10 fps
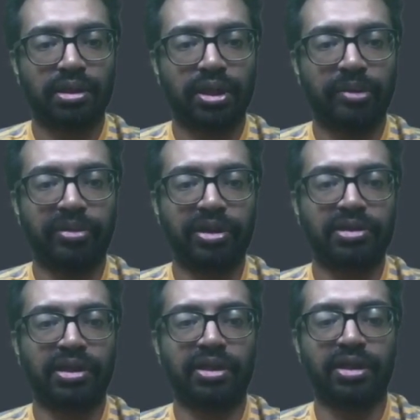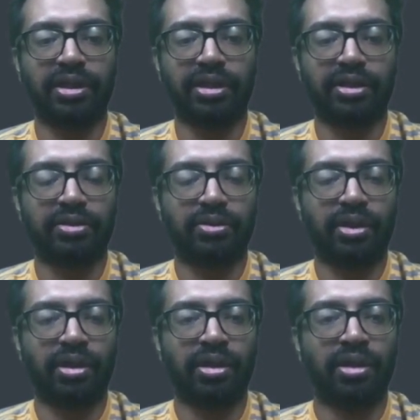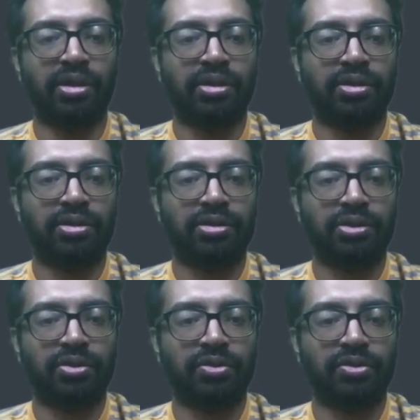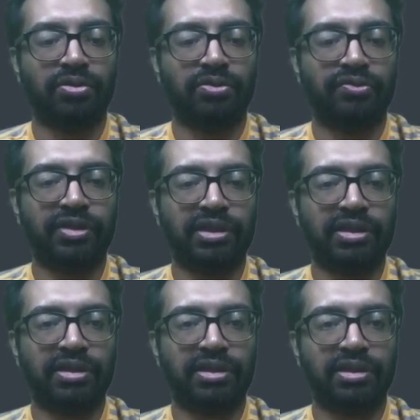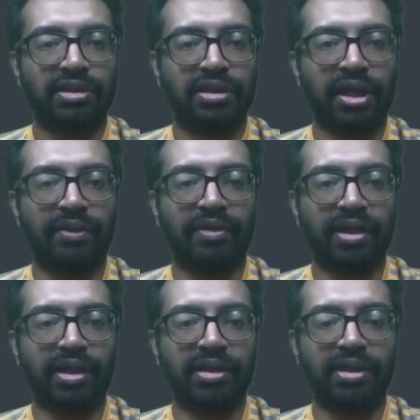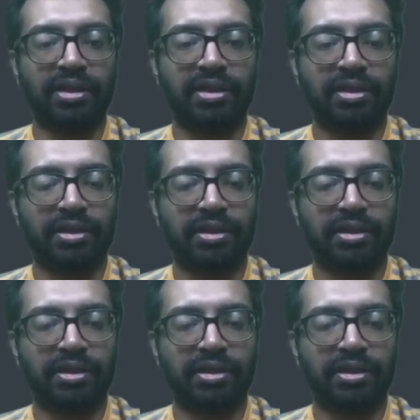I'm interested in writing. Okay, so first I will write the